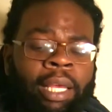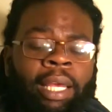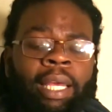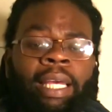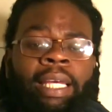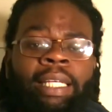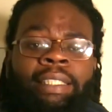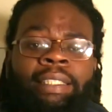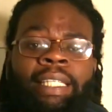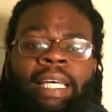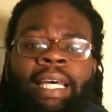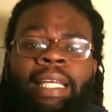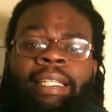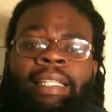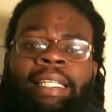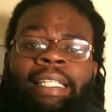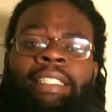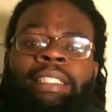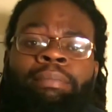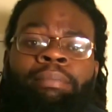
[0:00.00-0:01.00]
is that
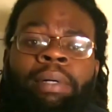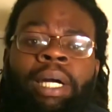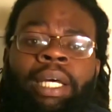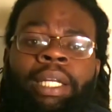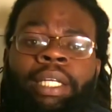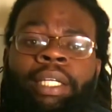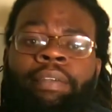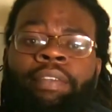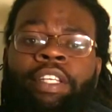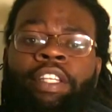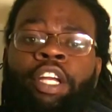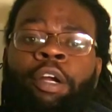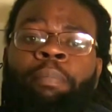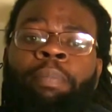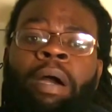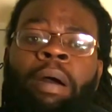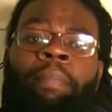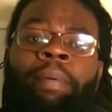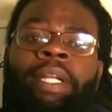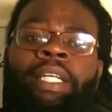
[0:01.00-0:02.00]
this money that they're
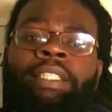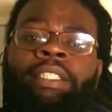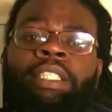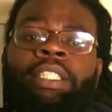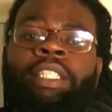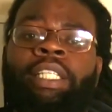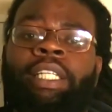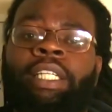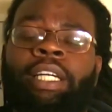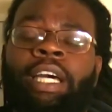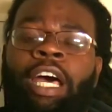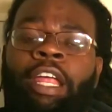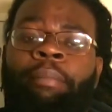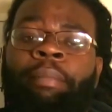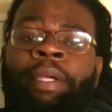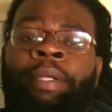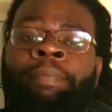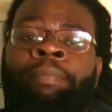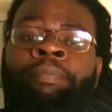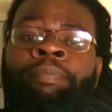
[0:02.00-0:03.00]
pumping into the economy
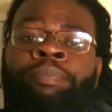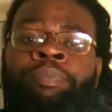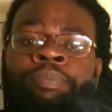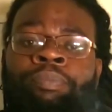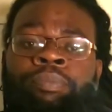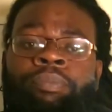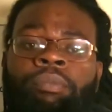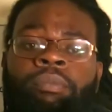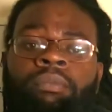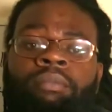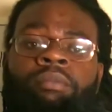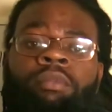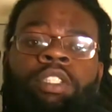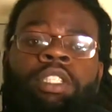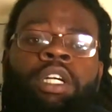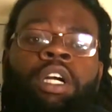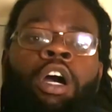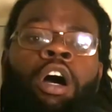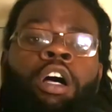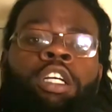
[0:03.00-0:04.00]

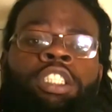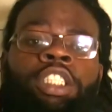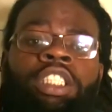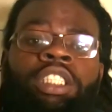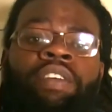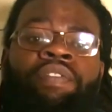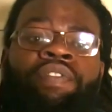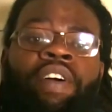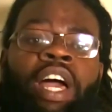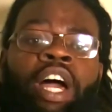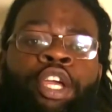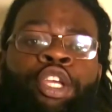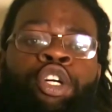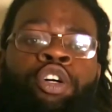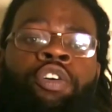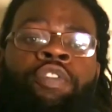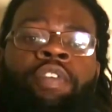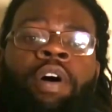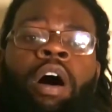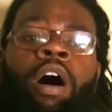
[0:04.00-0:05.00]
causes the value of
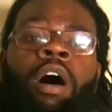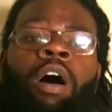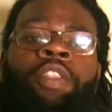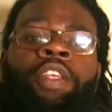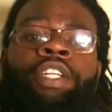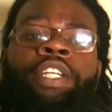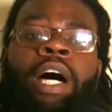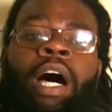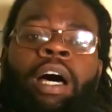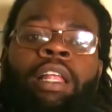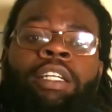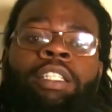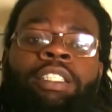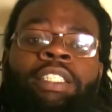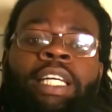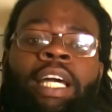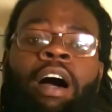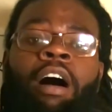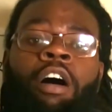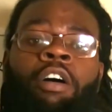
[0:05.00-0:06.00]
all the dollars
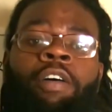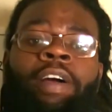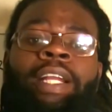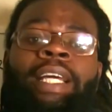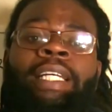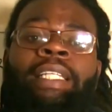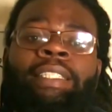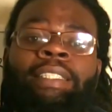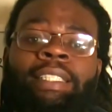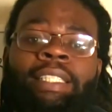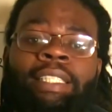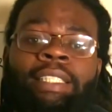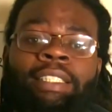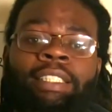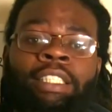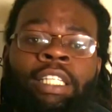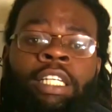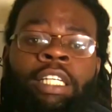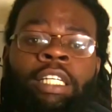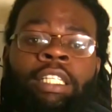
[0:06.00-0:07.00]
that already exist
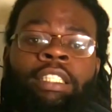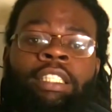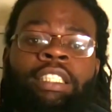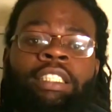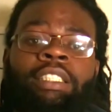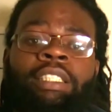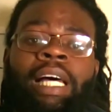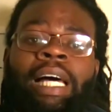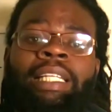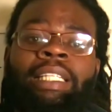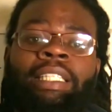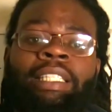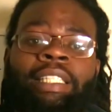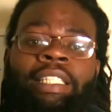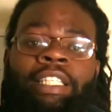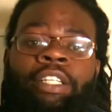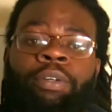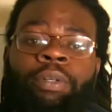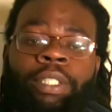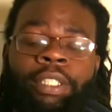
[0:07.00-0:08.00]
to slightly
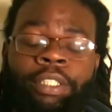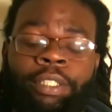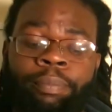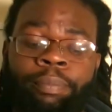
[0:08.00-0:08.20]
decrease.